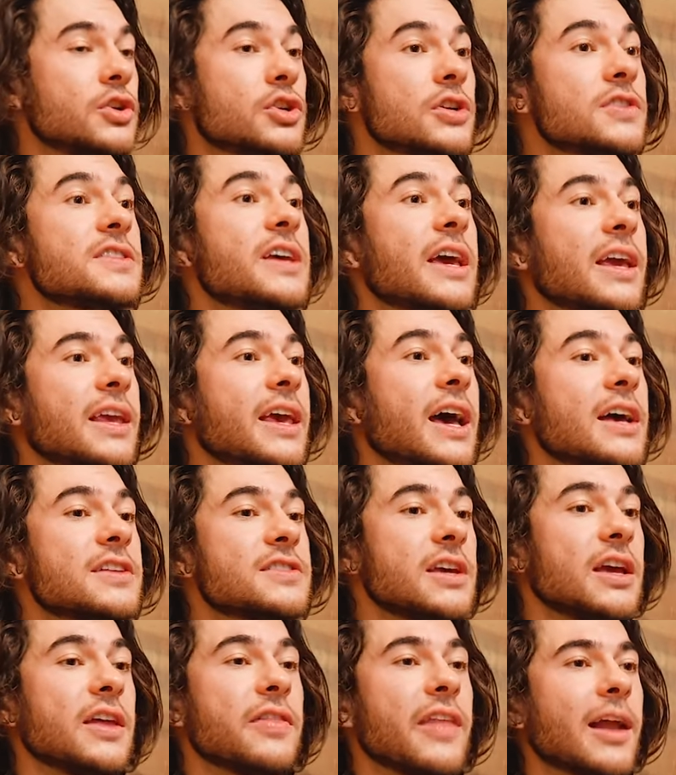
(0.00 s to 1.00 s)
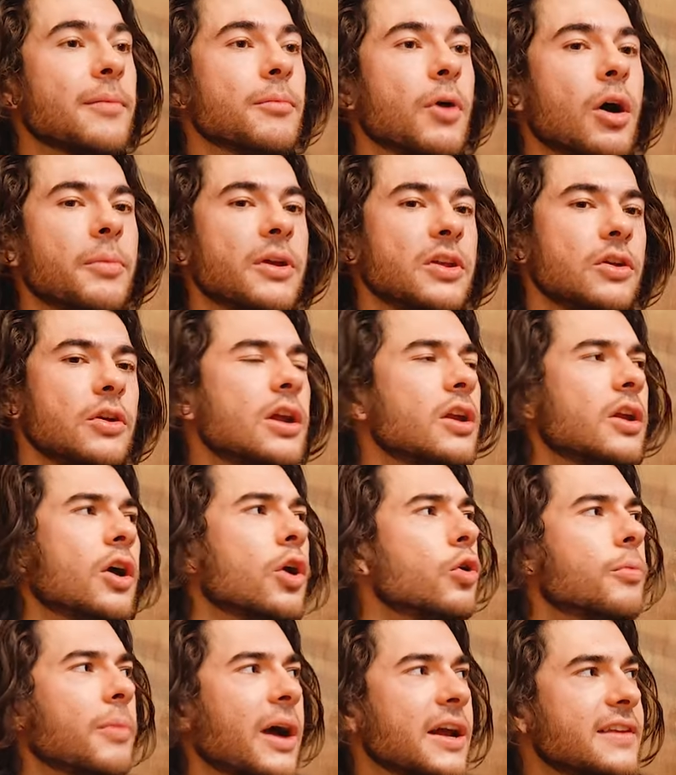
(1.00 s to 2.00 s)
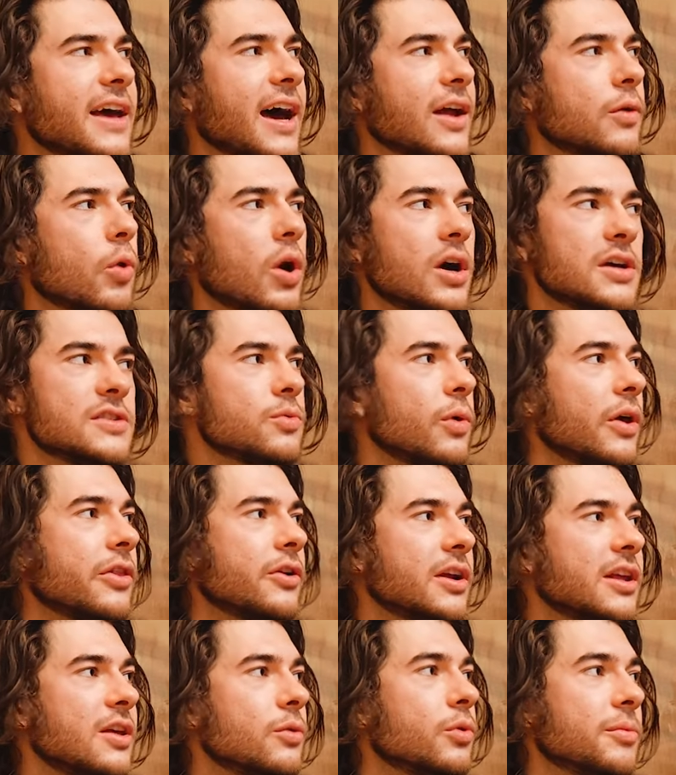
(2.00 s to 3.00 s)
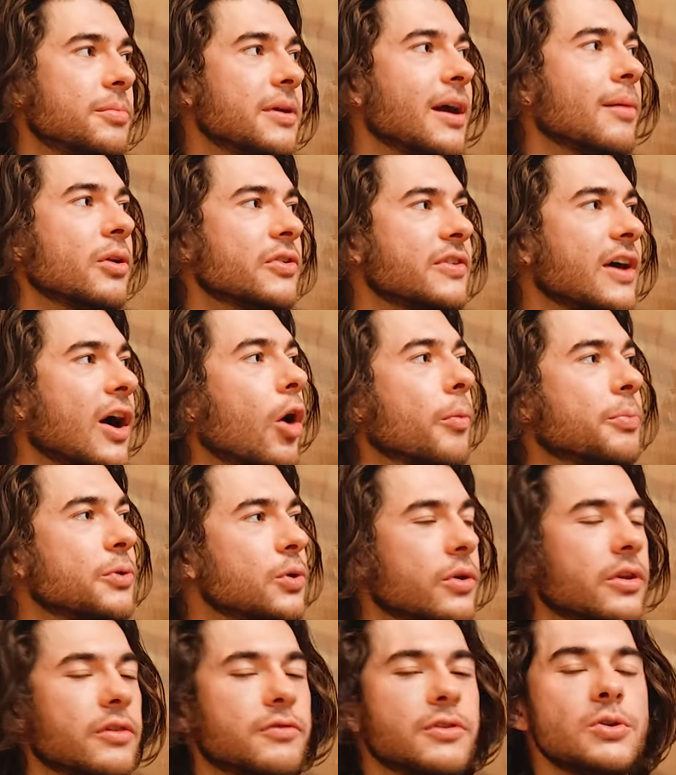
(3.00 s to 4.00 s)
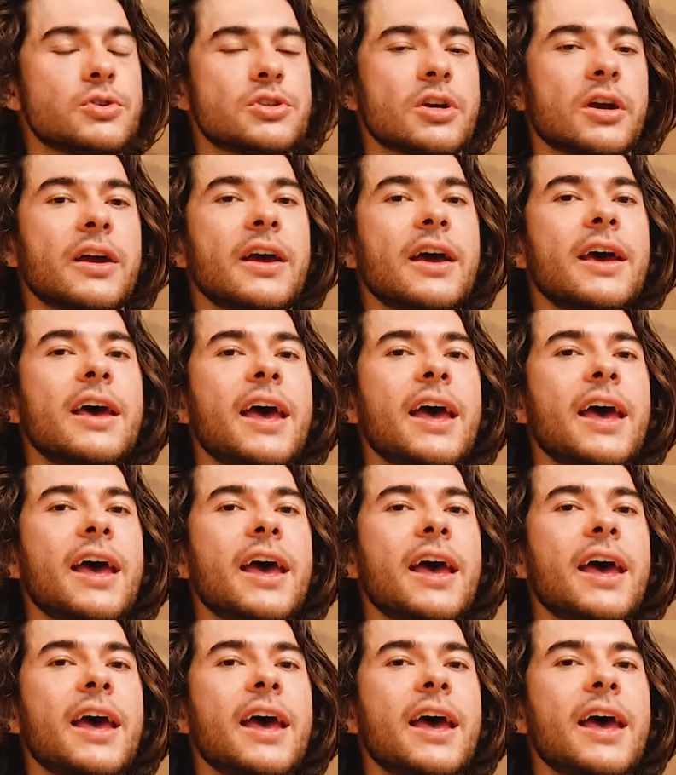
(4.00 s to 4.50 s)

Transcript: just saying yes in that moment, you didn't know who my dad was, whether he would be able to help you in the future.